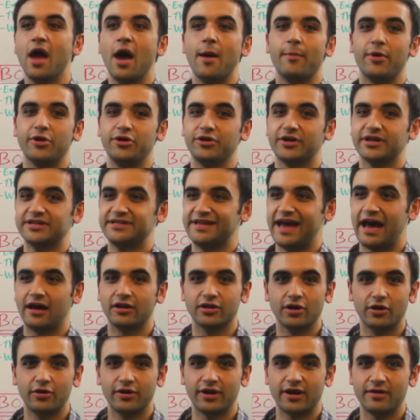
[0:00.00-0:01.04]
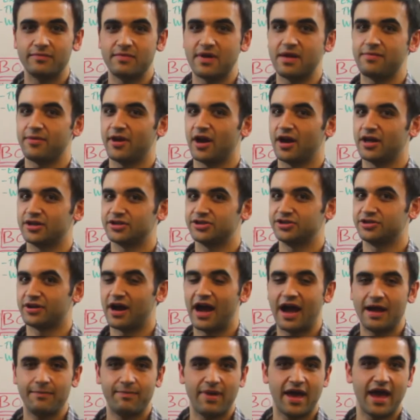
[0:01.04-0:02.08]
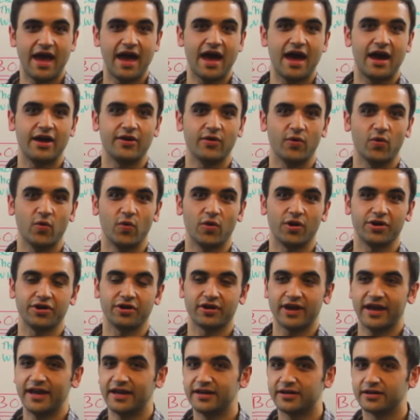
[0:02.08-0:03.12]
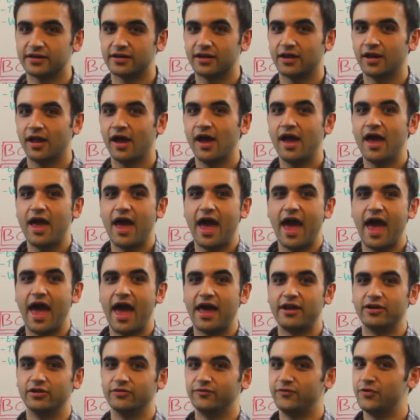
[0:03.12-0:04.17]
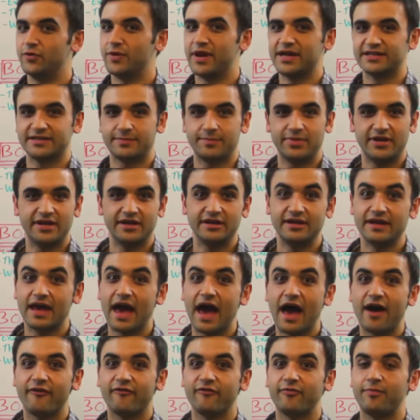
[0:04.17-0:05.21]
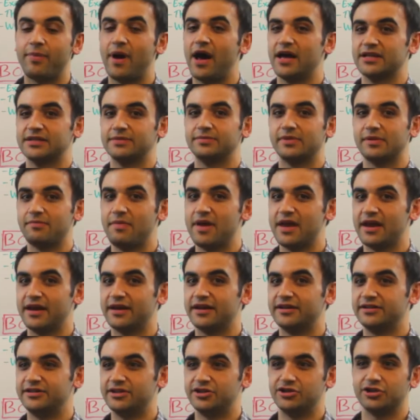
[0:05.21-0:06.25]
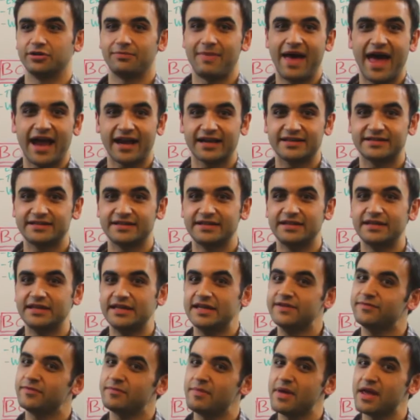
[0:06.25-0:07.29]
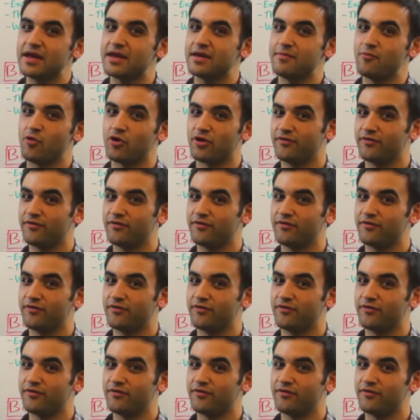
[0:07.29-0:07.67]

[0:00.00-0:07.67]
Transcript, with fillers: but you could download it maybe onto your iPad or your Kindle and view it as a PDF, possibly make it a digital magazine, even make it more